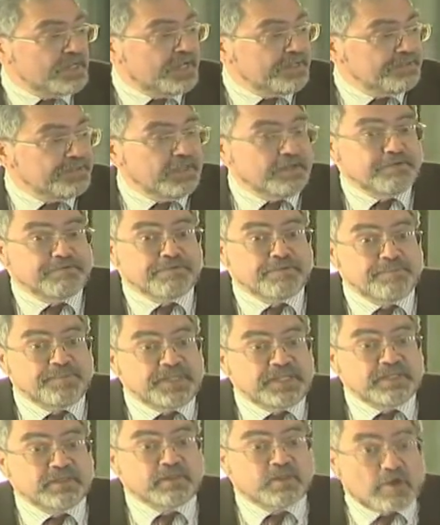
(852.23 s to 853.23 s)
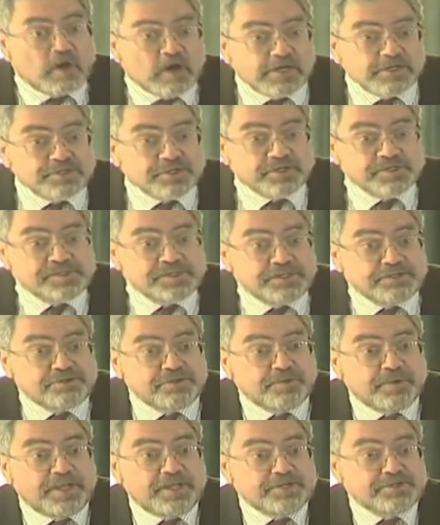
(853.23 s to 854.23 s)
I think, from the larger
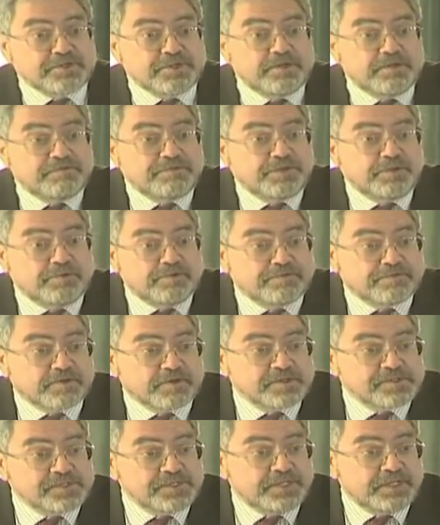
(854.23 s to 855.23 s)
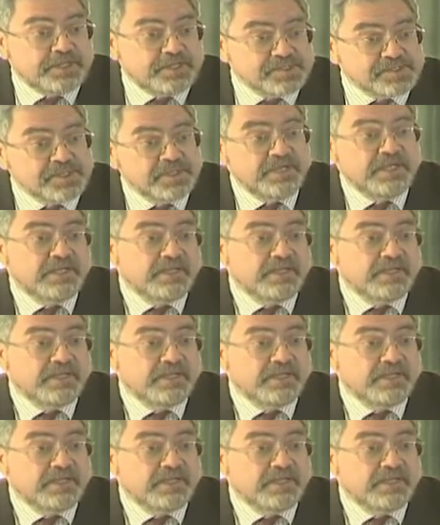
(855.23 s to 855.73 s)
situation of universities,